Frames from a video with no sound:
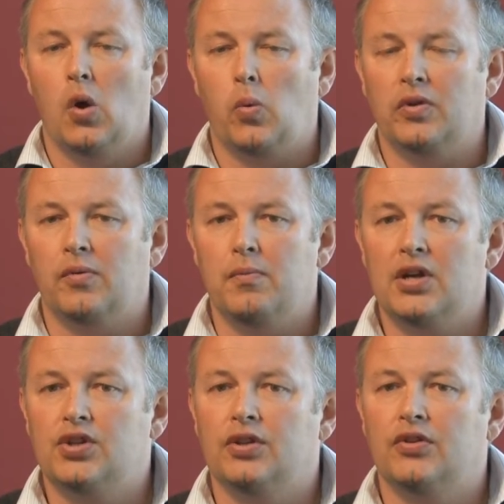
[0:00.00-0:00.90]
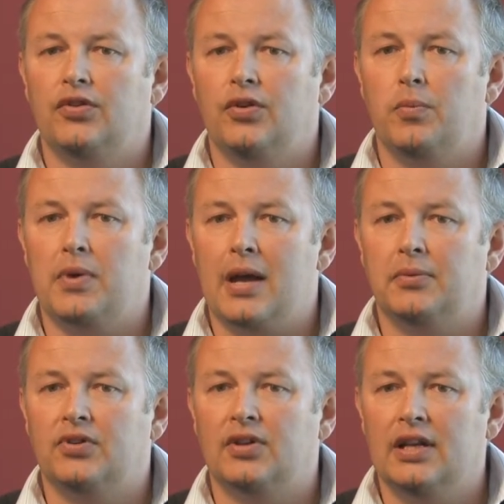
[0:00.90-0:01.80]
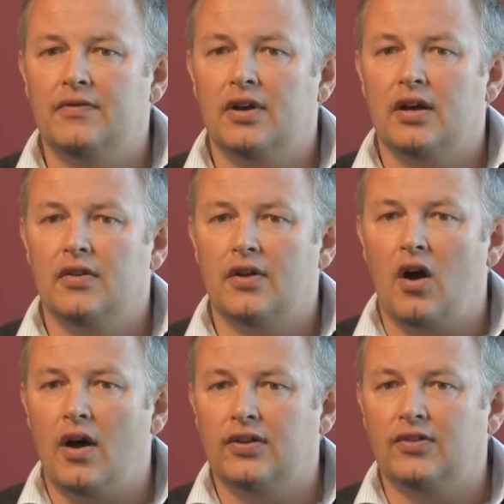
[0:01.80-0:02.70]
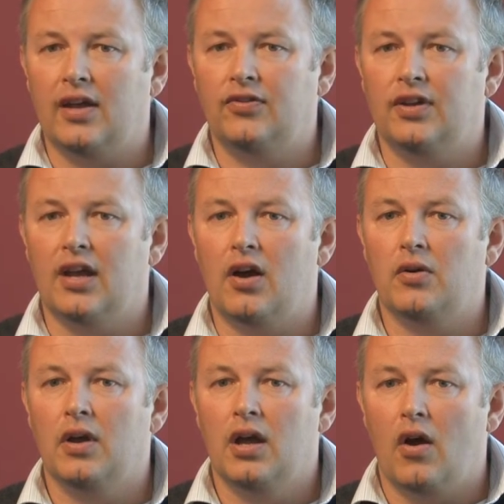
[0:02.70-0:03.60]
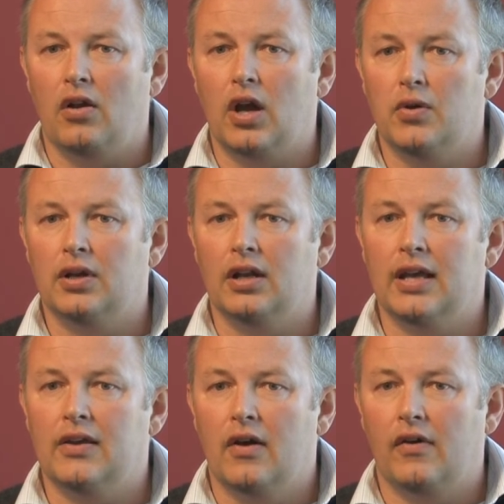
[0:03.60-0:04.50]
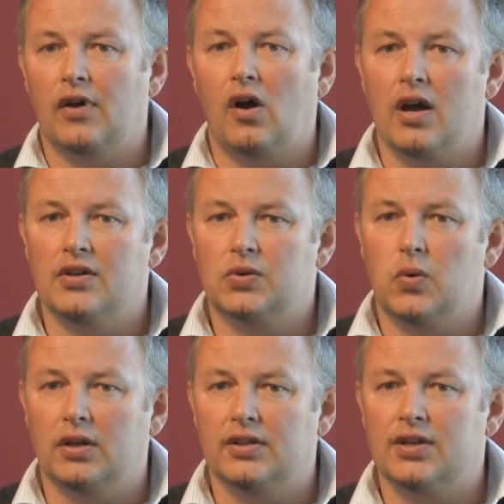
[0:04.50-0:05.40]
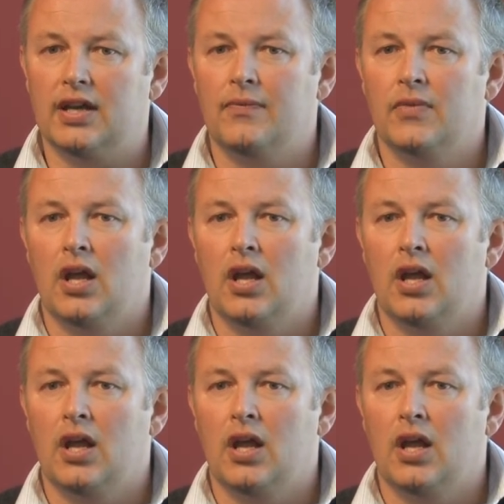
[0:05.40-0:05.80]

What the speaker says: with the mission to be able to deliver the highest SEO locally of the highest quality,